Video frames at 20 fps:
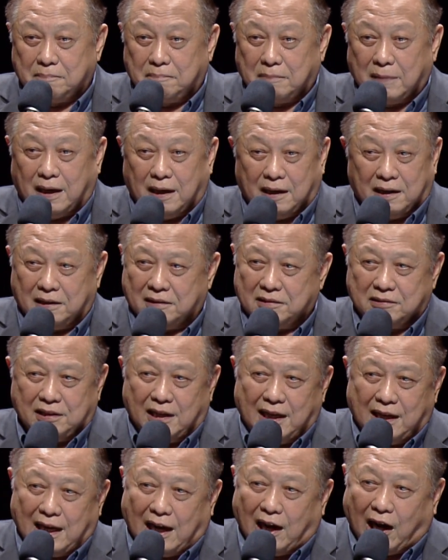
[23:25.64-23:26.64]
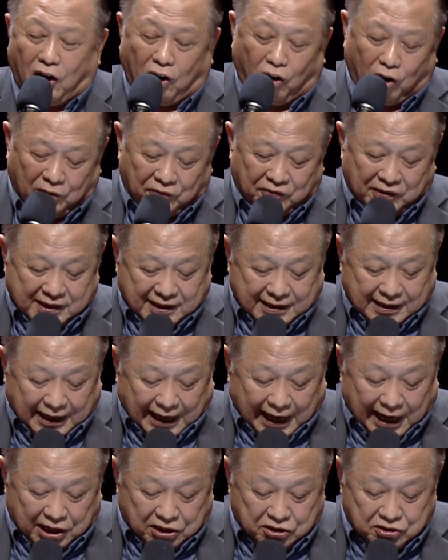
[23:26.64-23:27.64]
uh, or physical
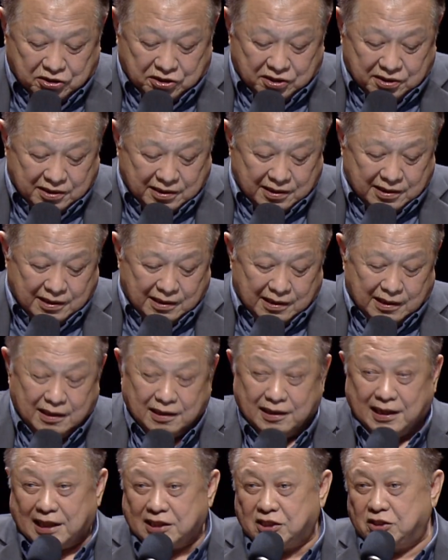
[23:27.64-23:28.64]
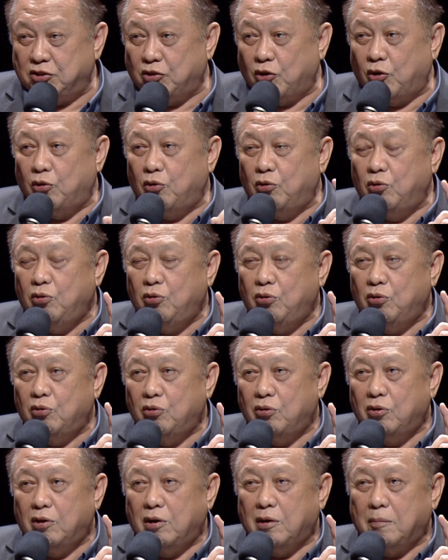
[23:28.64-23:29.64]
age. There's no
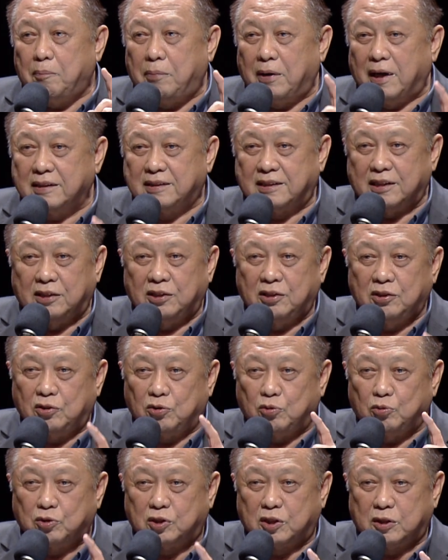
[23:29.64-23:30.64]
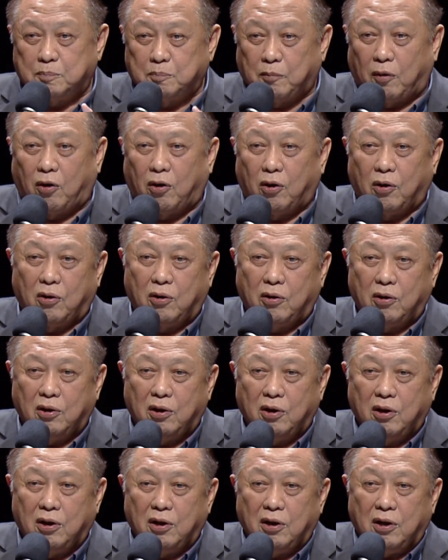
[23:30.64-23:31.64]
person too small
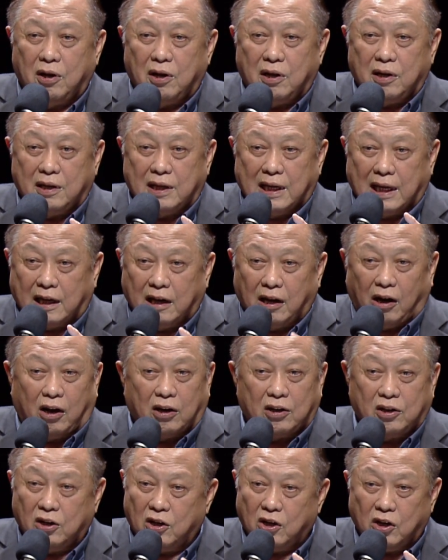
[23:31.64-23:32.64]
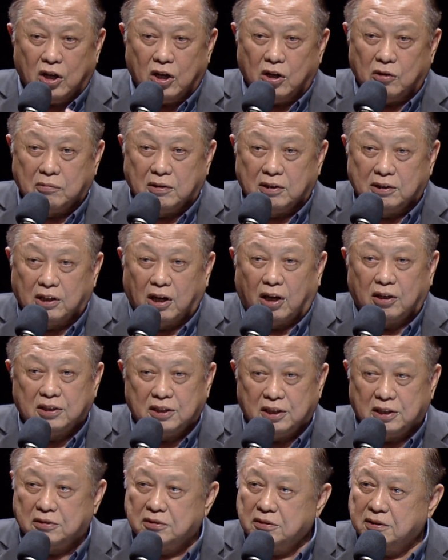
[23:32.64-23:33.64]
that God will not
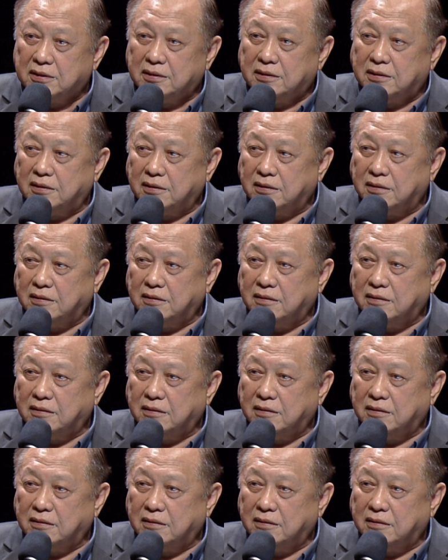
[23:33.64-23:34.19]
use.